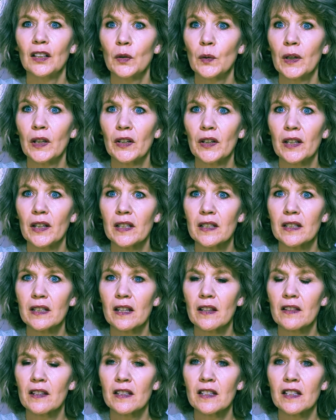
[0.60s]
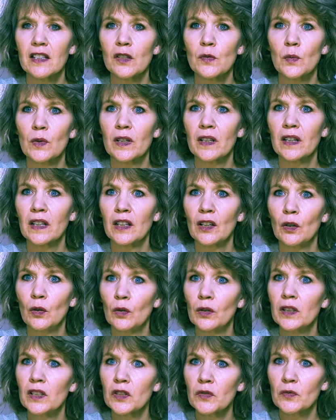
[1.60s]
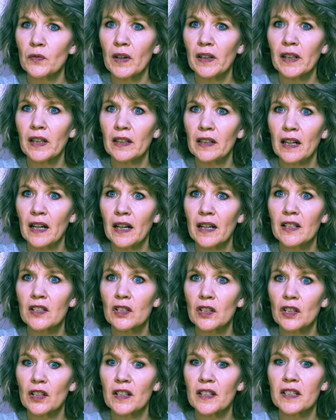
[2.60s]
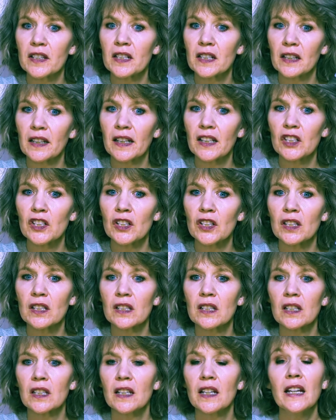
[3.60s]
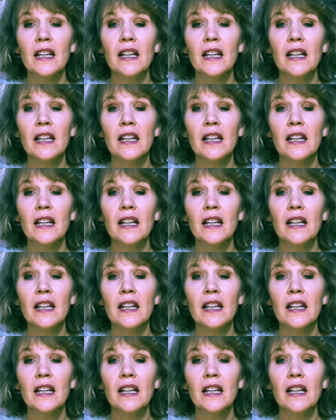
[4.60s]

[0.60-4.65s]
Aquarius. This is one of the oldest recognized constellations.